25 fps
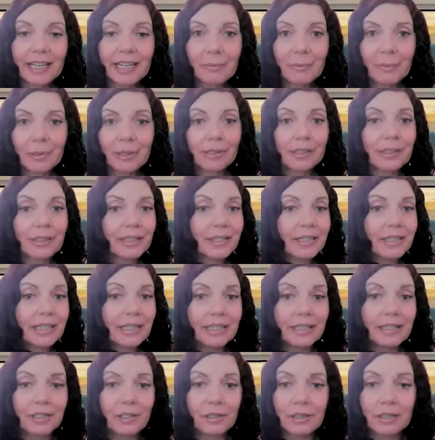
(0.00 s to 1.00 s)
to take pills,
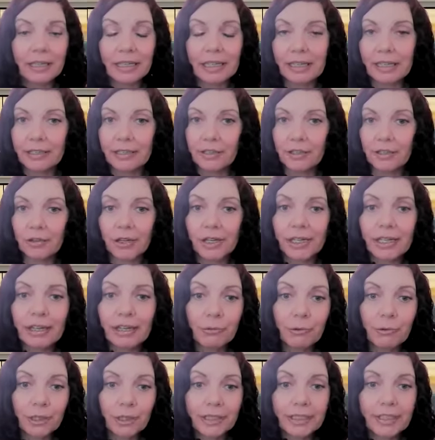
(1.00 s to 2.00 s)
it's
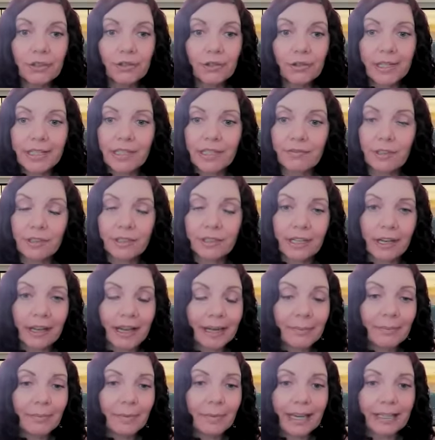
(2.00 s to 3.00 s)
during a really stressful
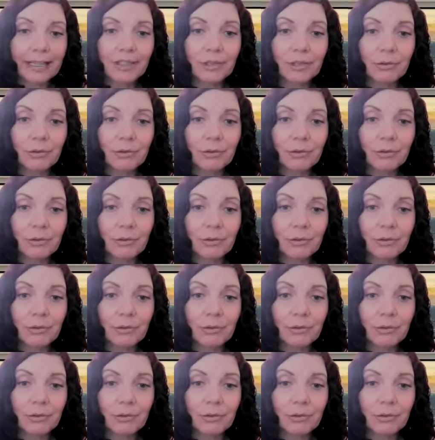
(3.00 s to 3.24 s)
time,